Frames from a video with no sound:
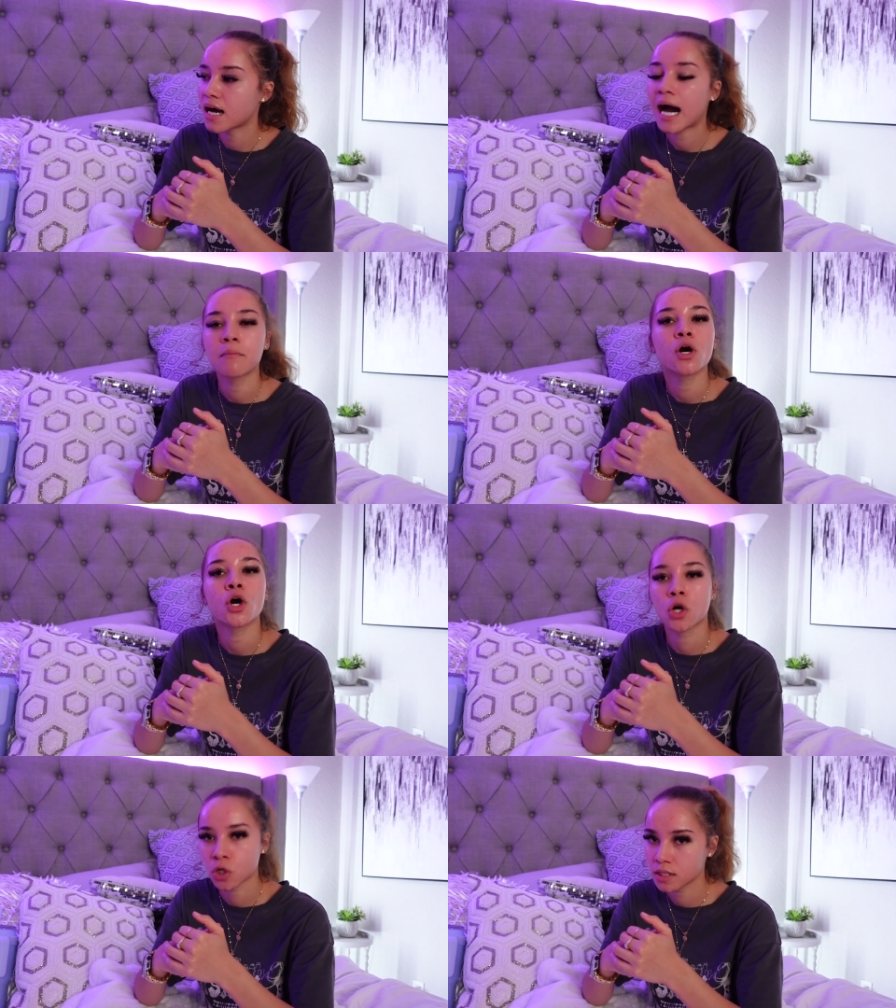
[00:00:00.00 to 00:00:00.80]
I'm
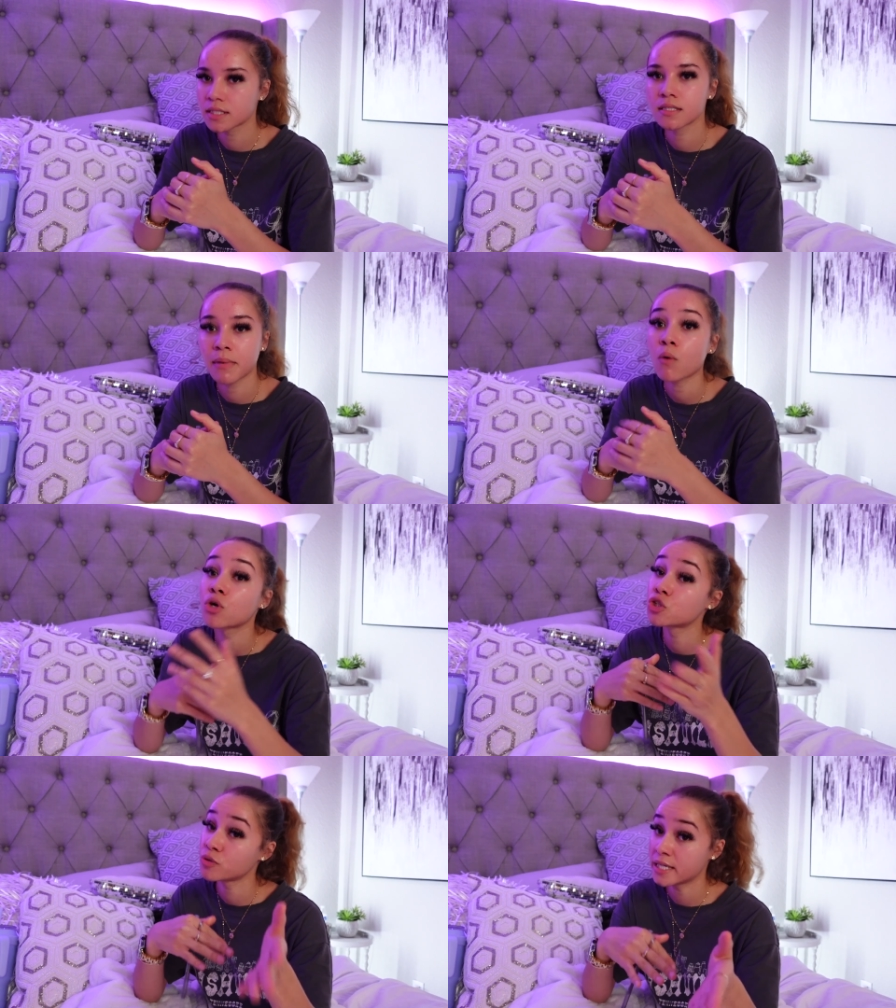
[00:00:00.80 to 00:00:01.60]
hurt by
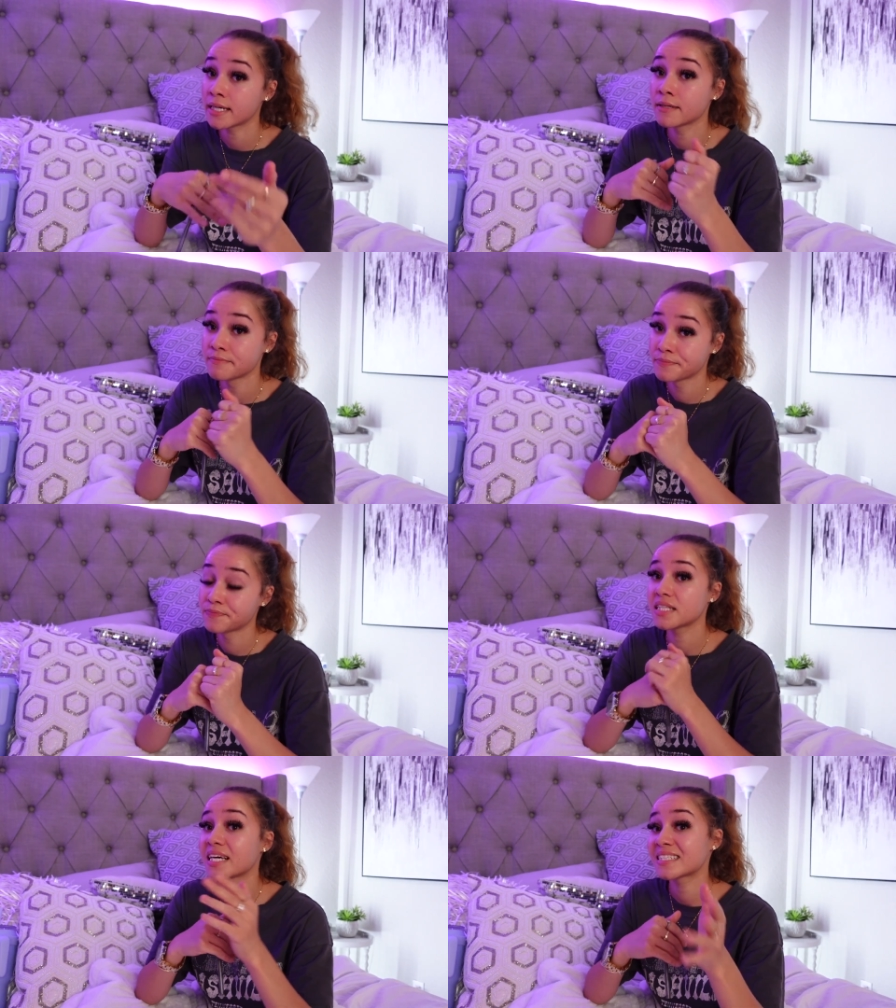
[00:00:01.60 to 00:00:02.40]
what you did
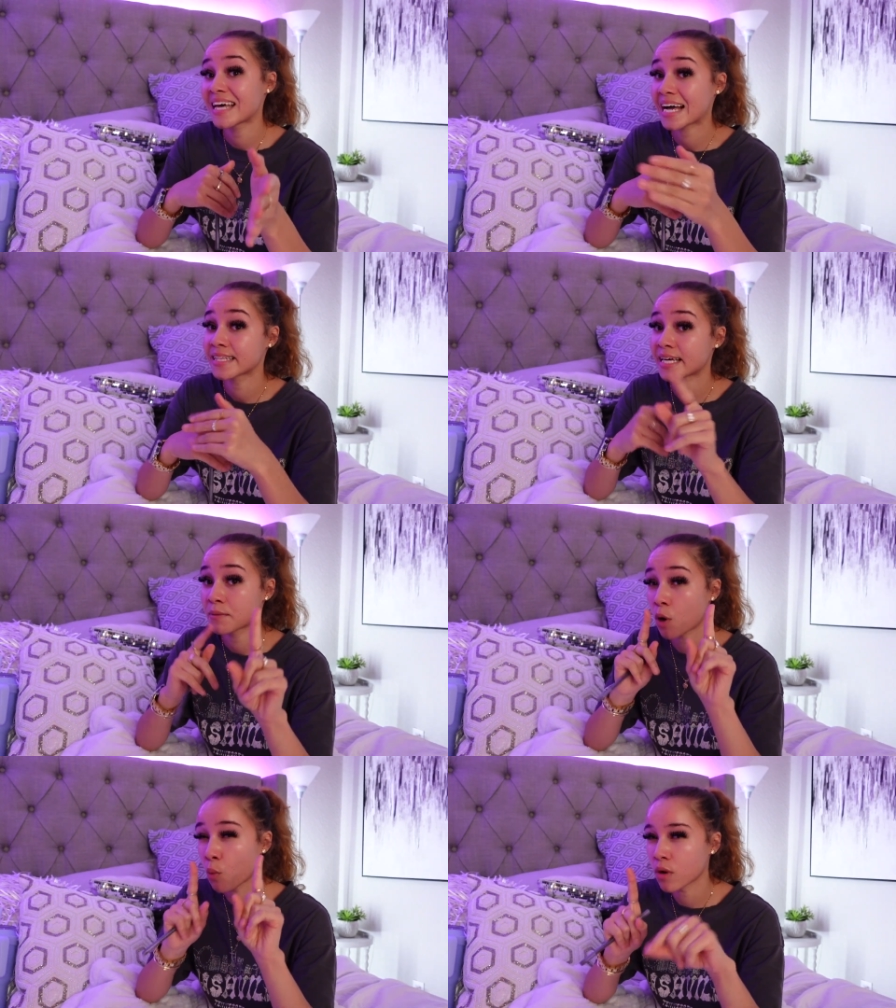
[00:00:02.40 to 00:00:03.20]
and the attack that
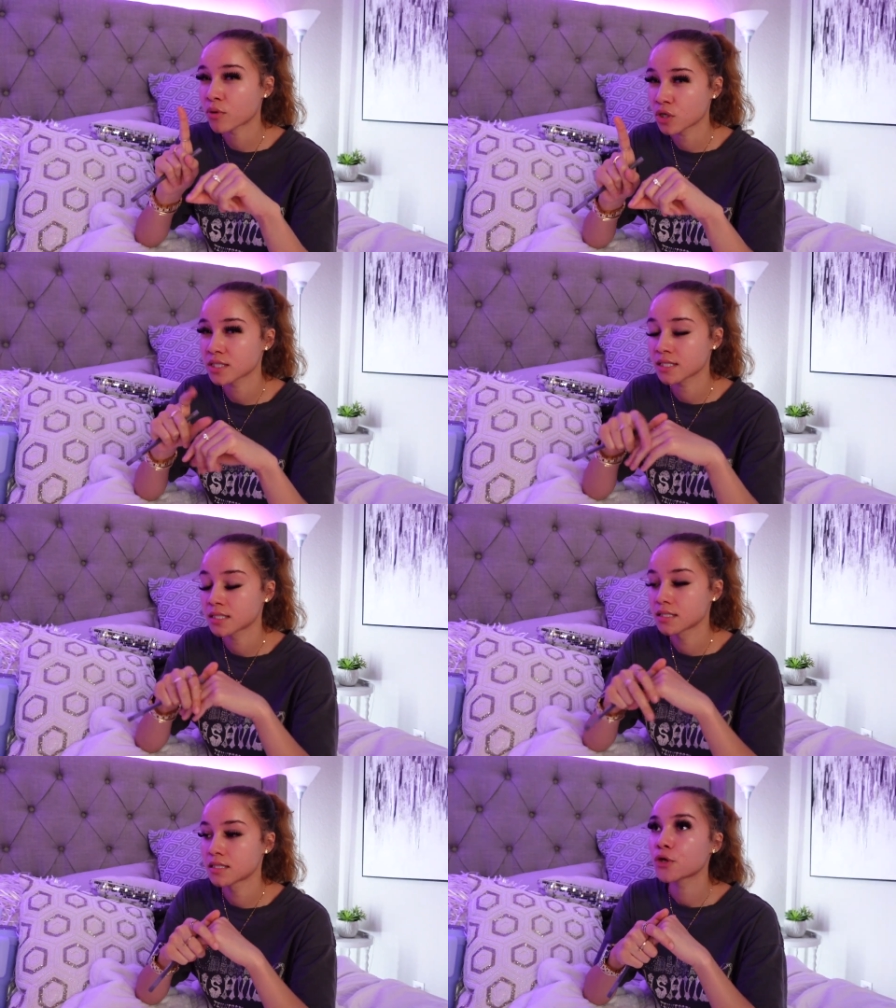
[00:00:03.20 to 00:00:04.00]
came on one person,
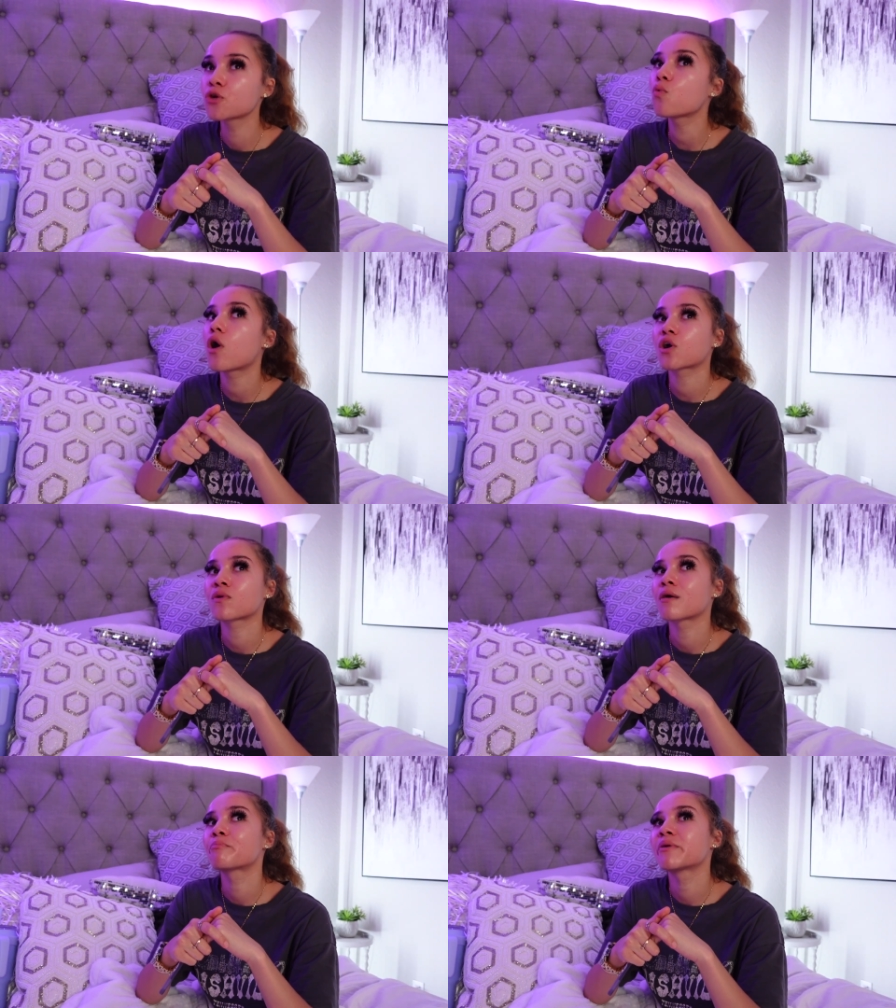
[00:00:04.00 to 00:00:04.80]
you'll walk
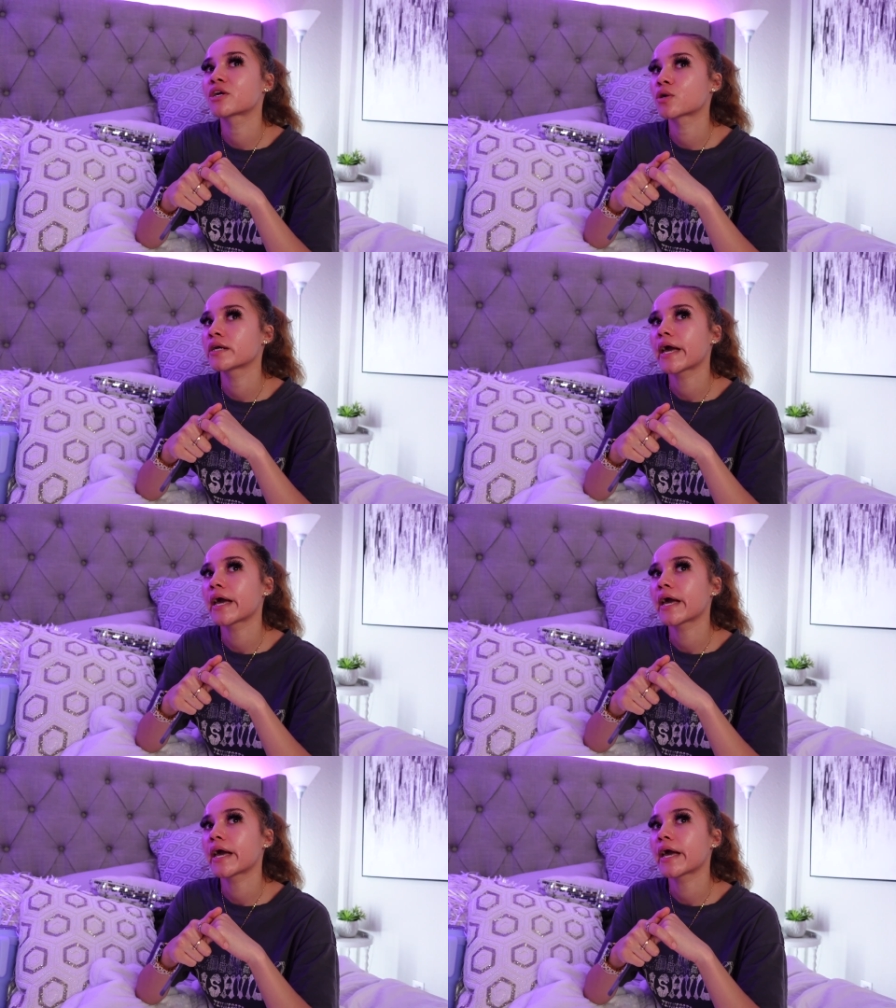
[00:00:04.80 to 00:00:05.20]
around bitter and